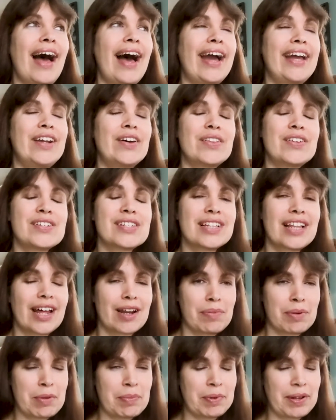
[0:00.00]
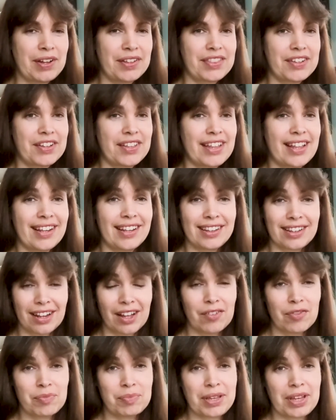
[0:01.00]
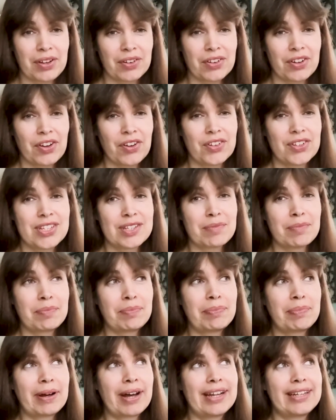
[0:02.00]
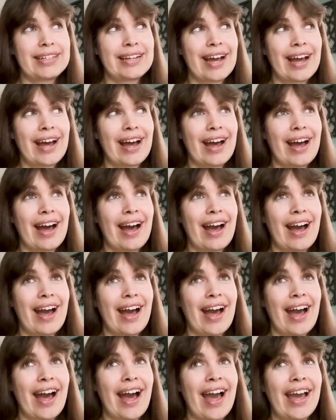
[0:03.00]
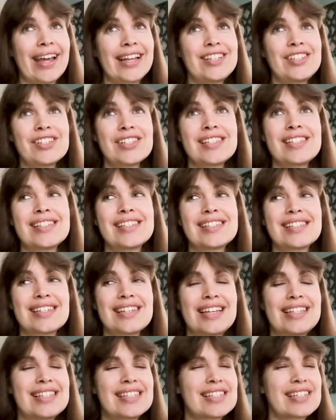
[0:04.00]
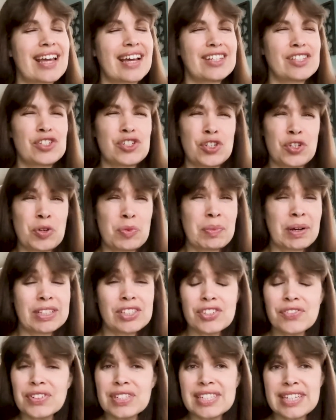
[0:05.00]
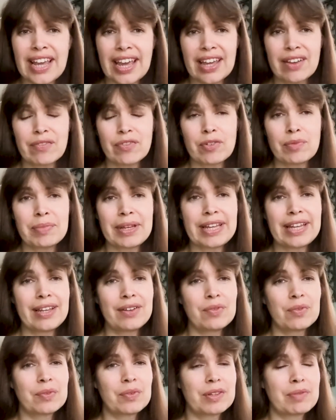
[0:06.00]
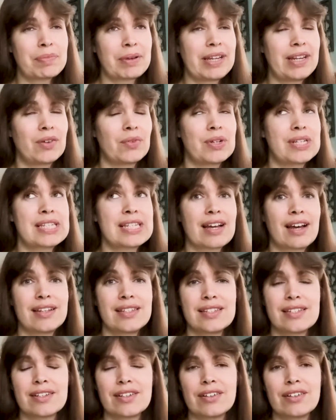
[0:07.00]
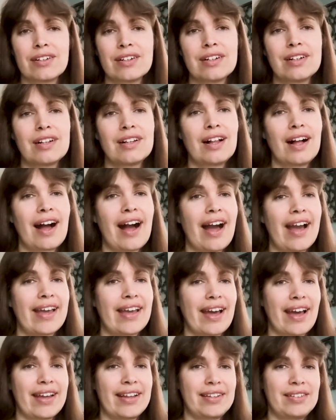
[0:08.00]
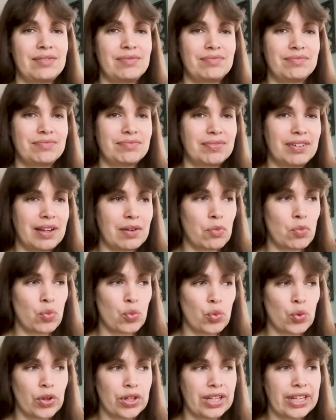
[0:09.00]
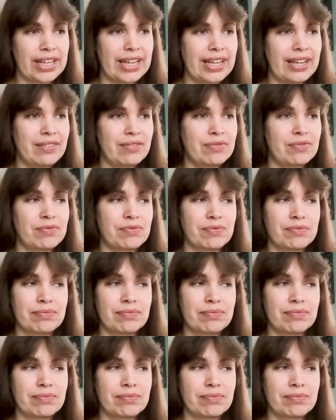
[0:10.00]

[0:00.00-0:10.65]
I know there's a lot of people out there that love Miyoko's, but I just, it's got too much of a tang for me with being a Wisconsin girl. I, I am really,